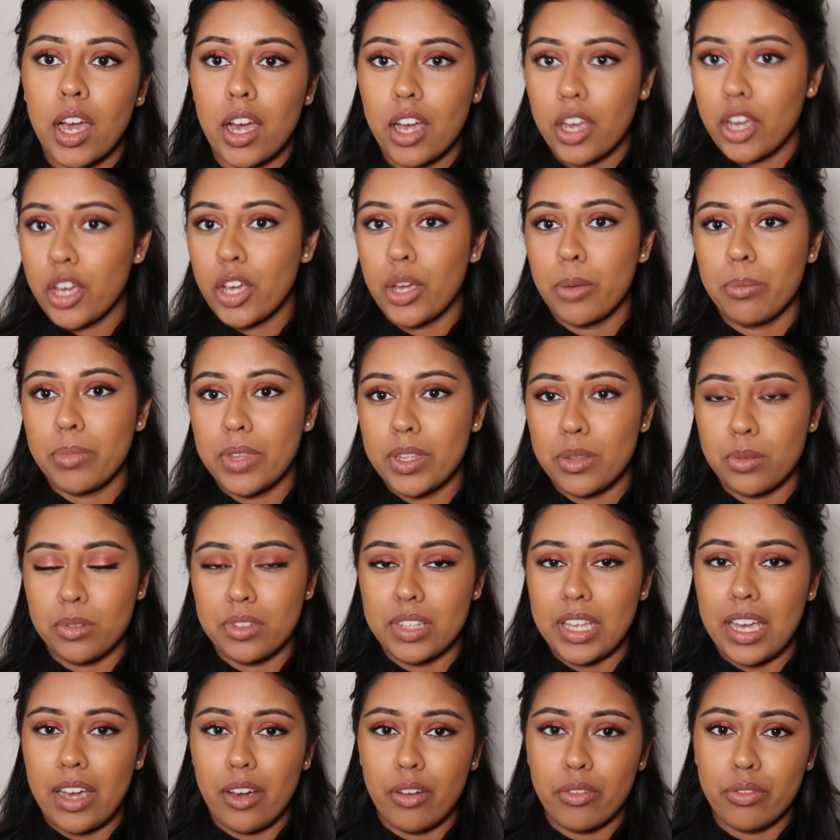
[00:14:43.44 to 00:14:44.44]
hope this
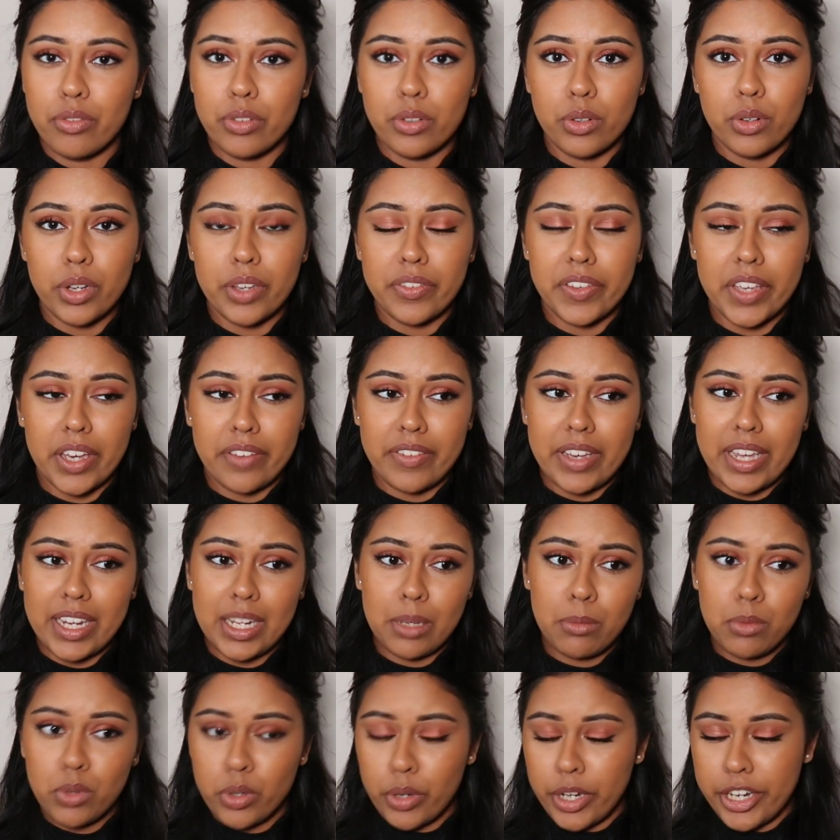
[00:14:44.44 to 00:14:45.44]
was helpful. If you have
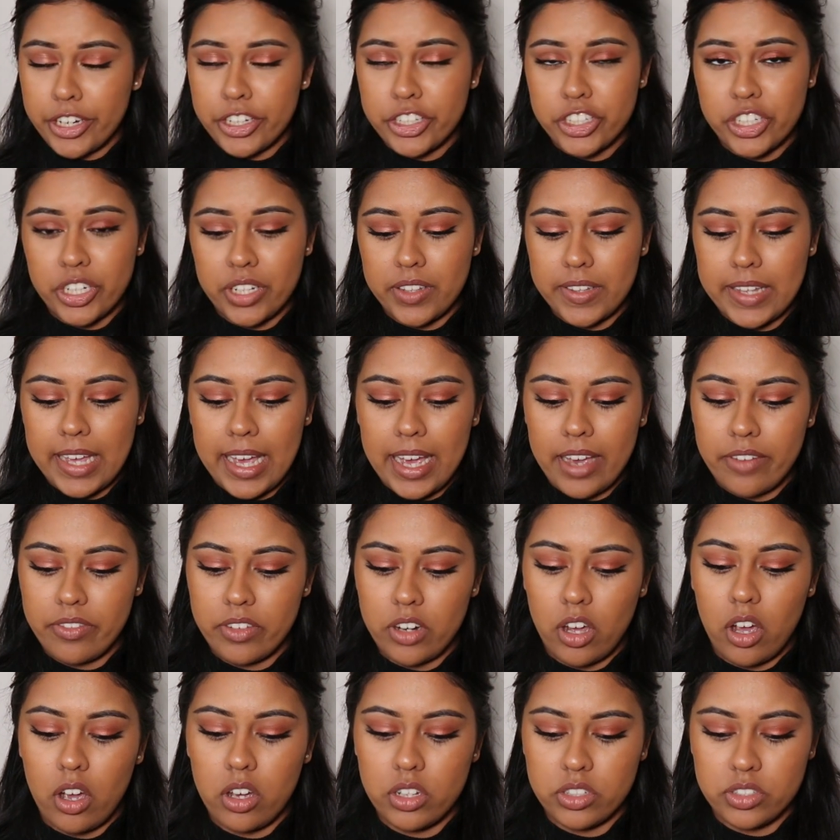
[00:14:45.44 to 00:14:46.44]
any more questions that I
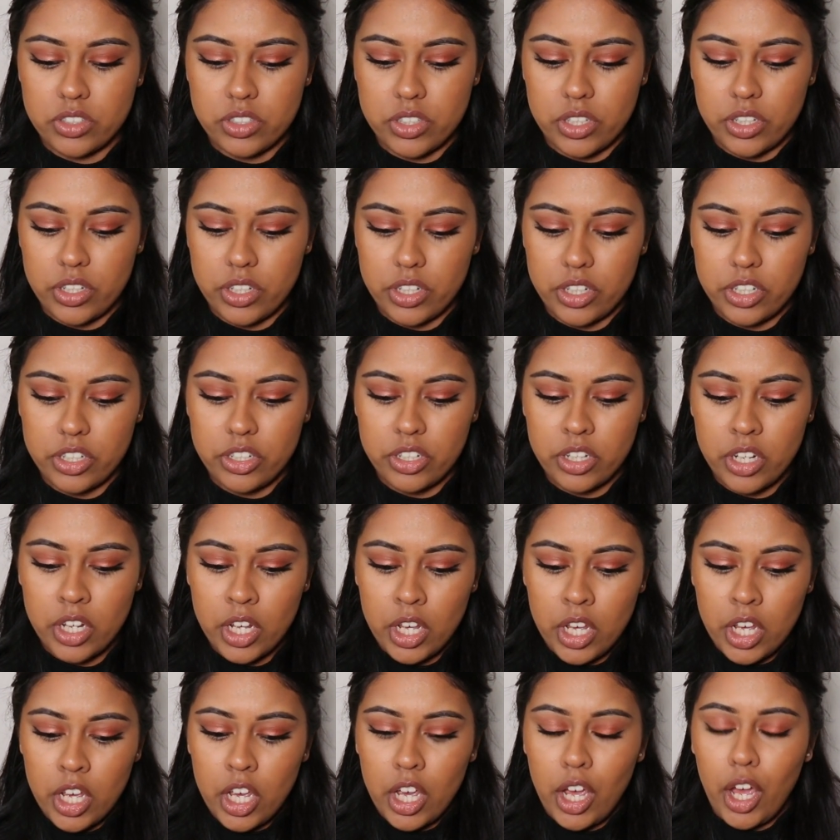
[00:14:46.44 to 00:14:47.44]
haven't answered,
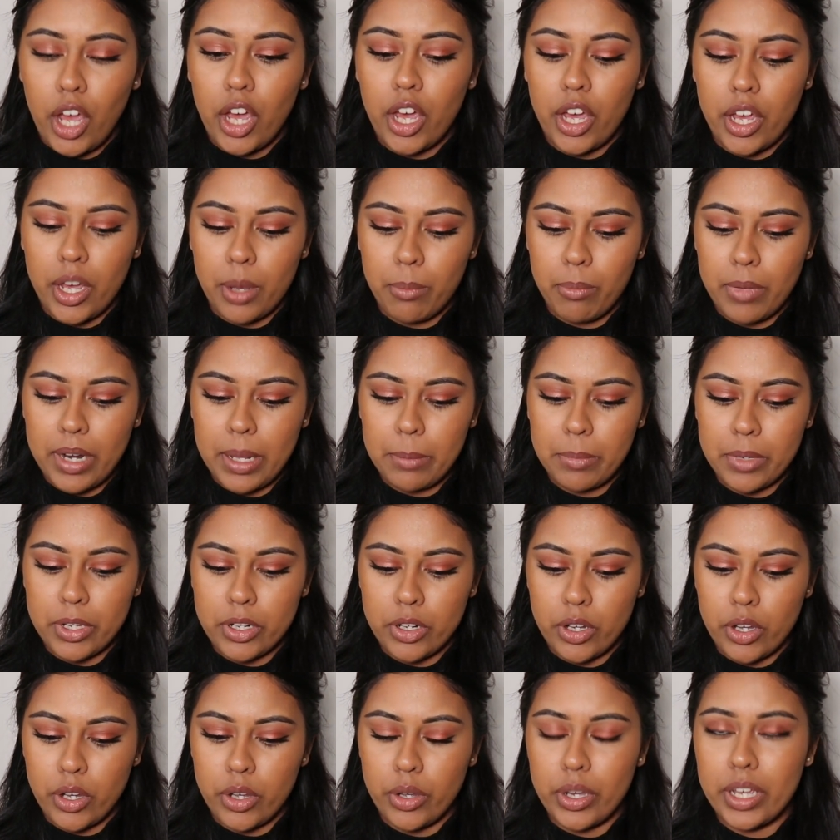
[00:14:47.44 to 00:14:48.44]
Let me
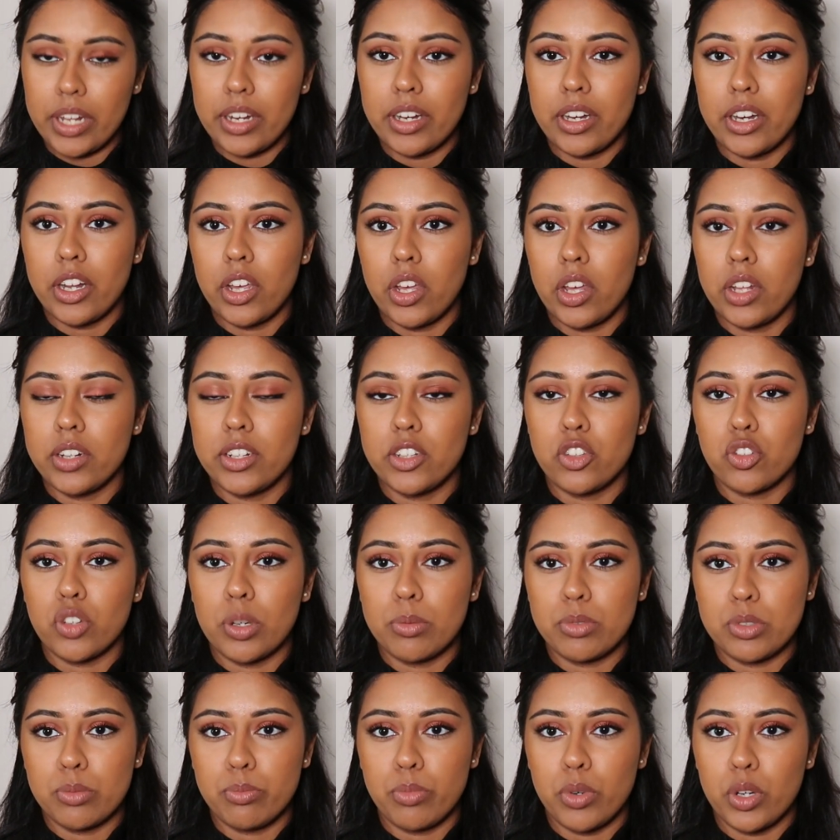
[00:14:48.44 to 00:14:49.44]
know in the
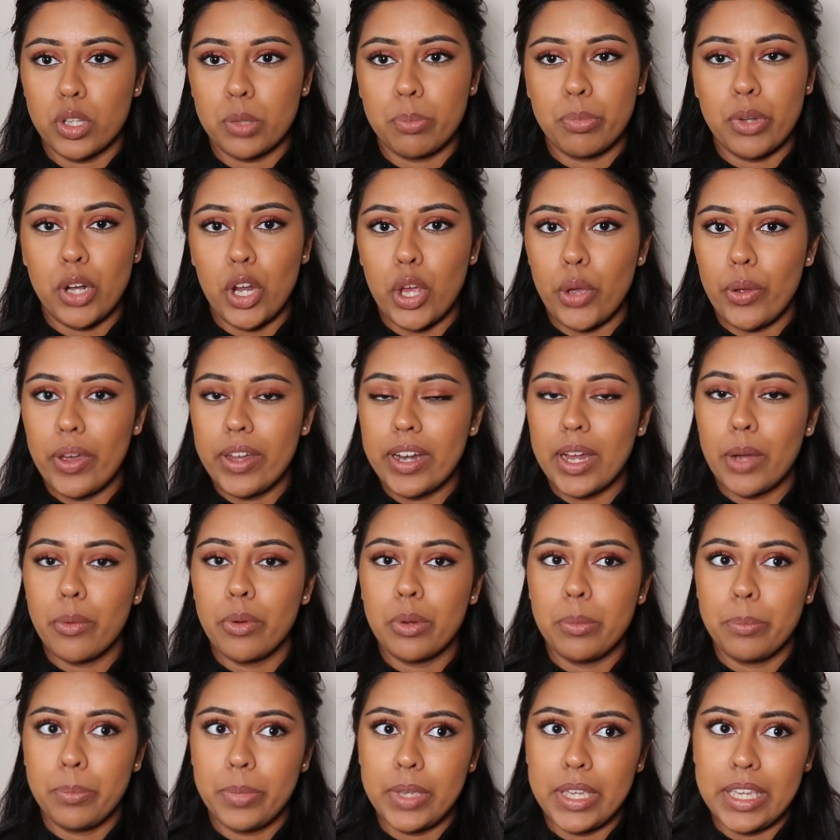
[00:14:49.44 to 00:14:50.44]
description box below and
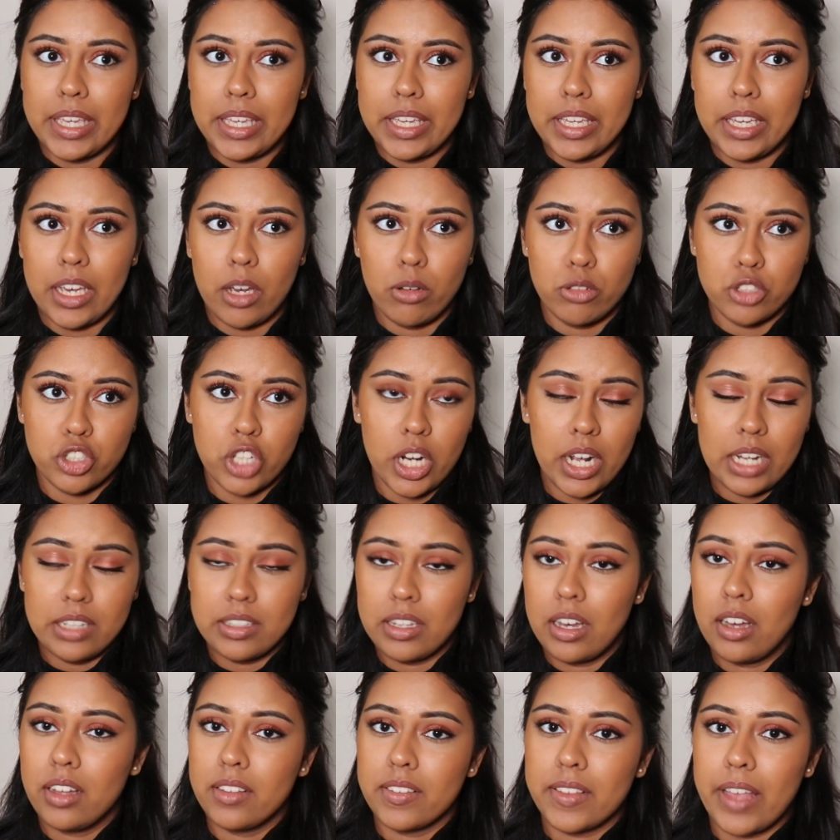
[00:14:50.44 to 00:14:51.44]
I'll try
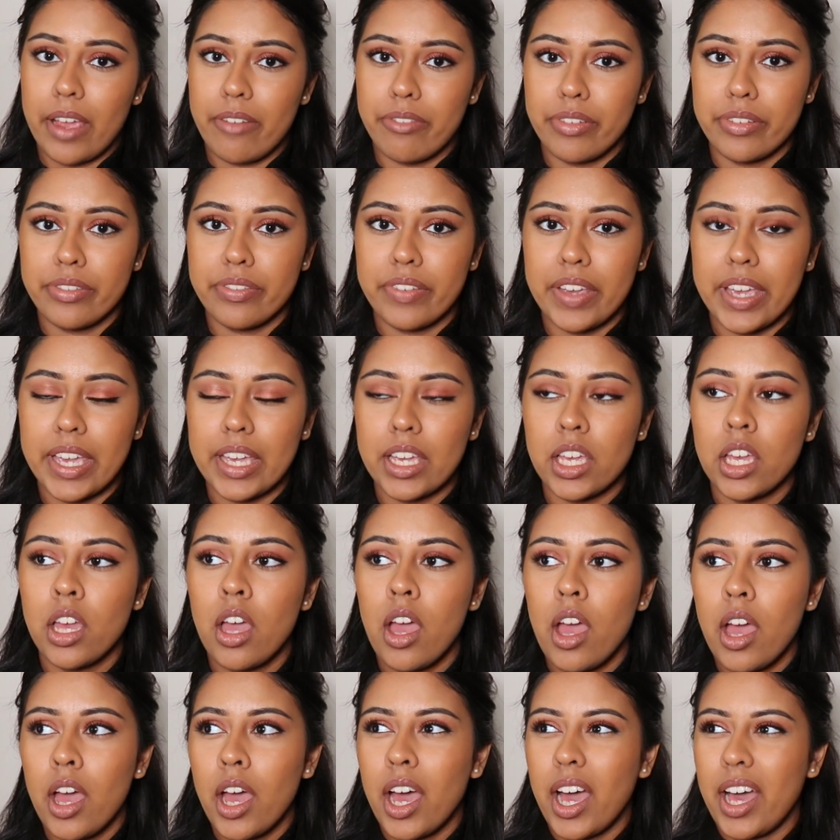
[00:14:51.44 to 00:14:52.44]
to answer everything.
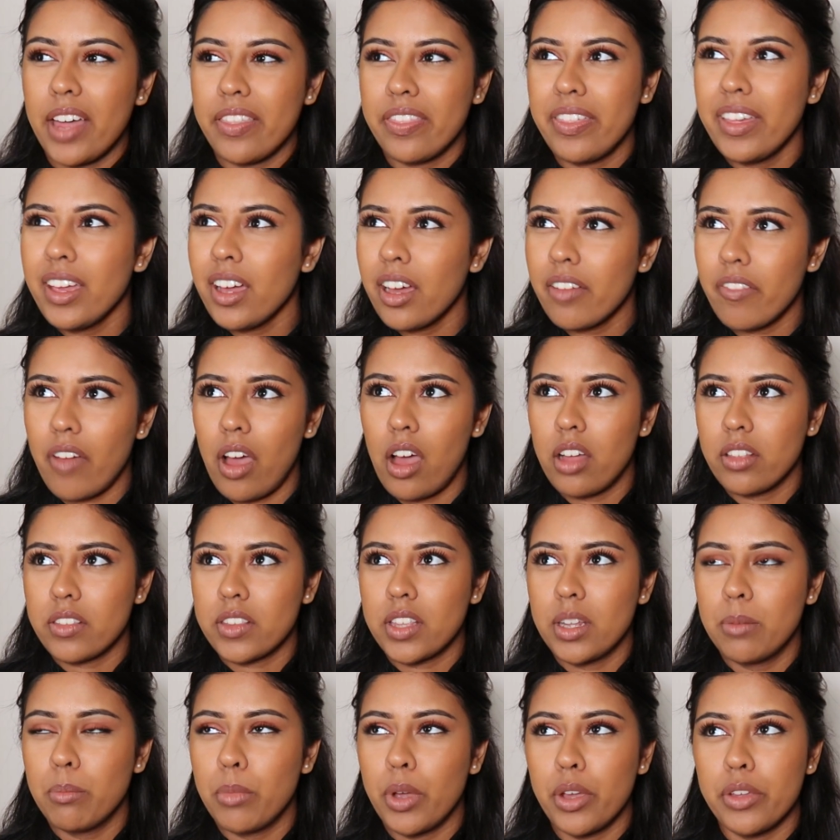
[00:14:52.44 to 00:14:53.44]
I think I've
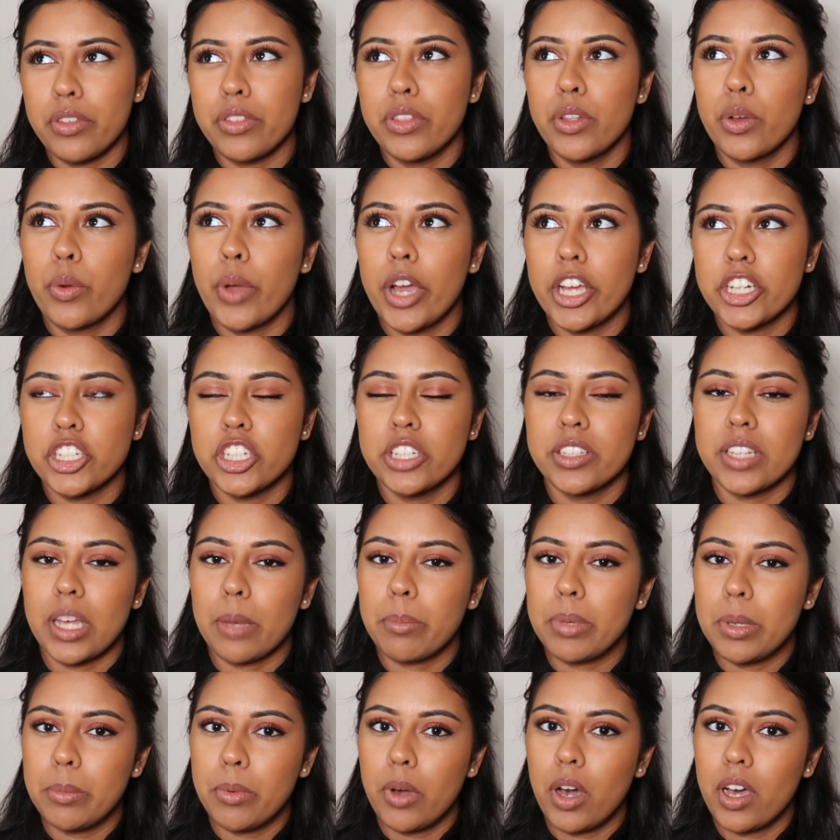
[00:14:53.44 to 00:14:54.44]
answered most of the questions
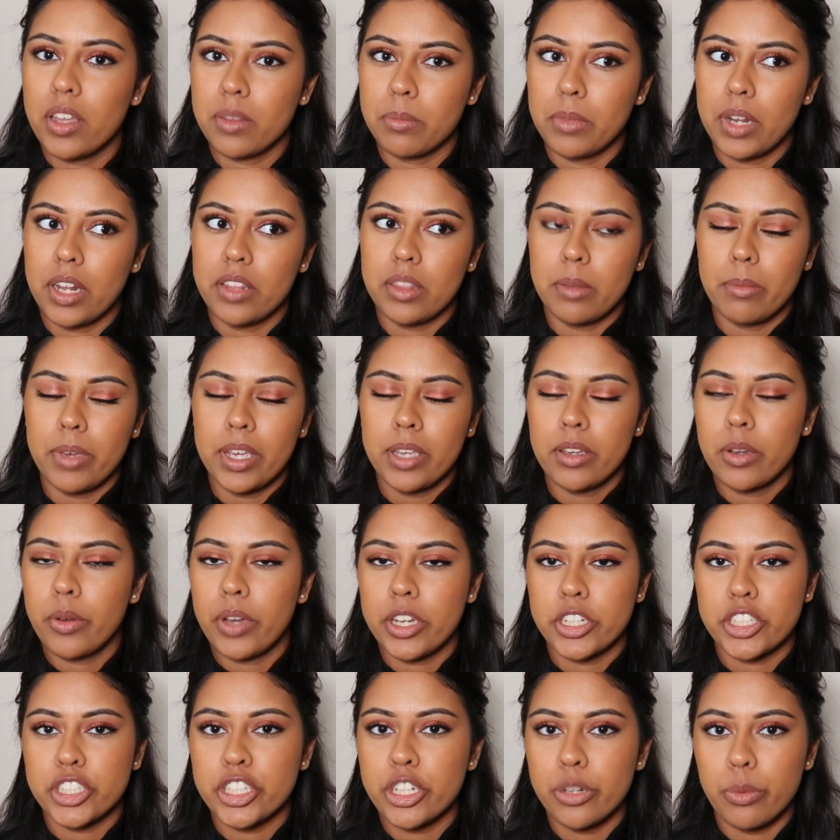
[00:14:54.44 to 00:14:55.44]
that people ask me. Like, the main
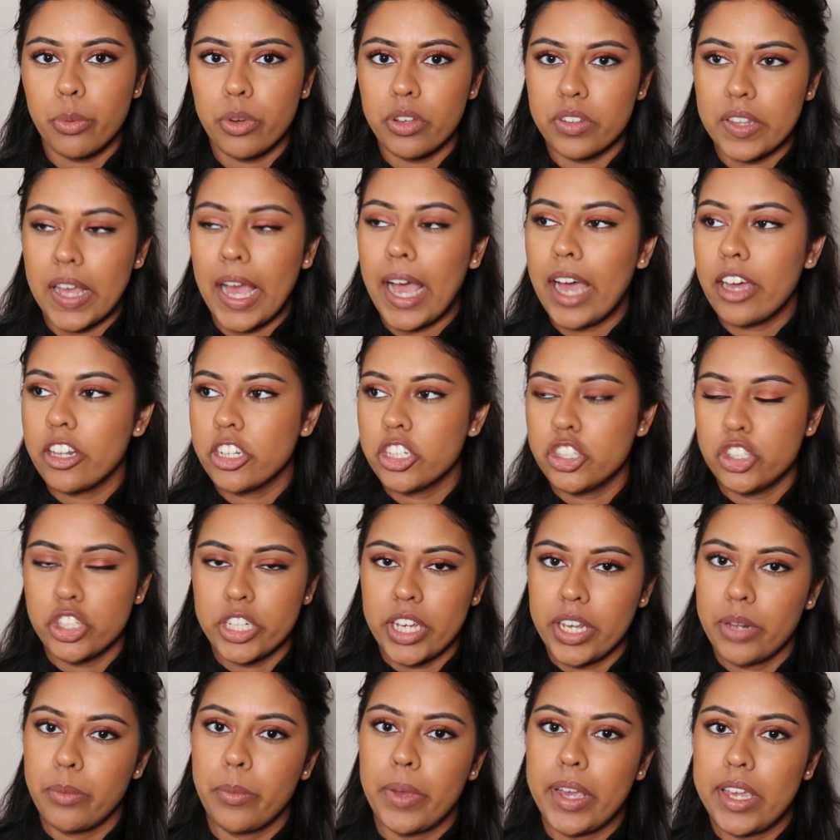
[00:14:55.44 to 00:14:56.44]
question was, how did you
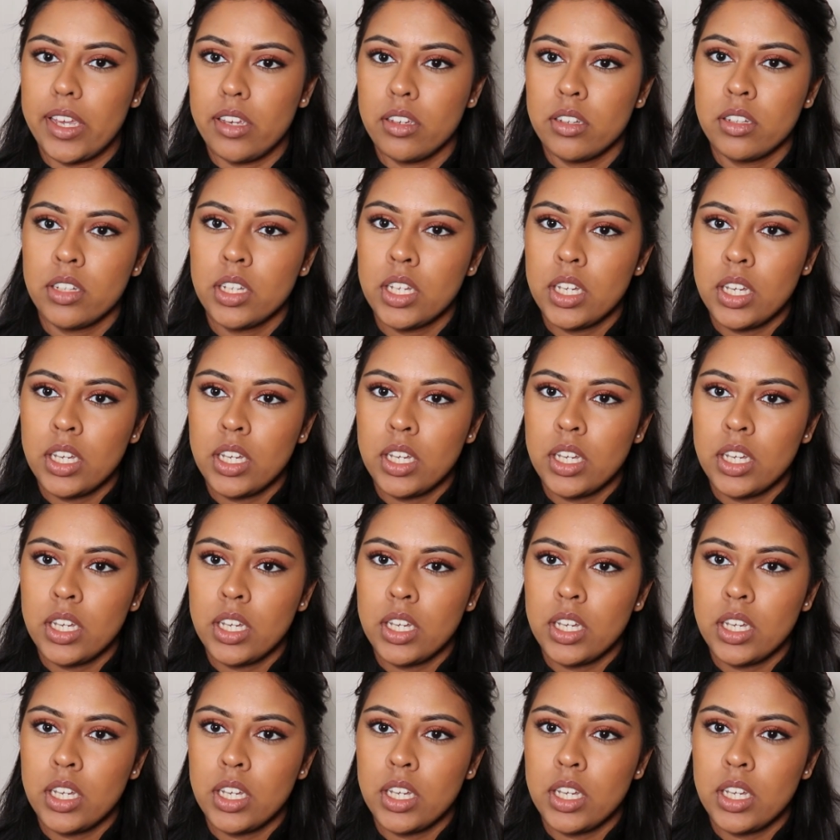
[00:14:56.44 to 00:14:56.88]
gain weight?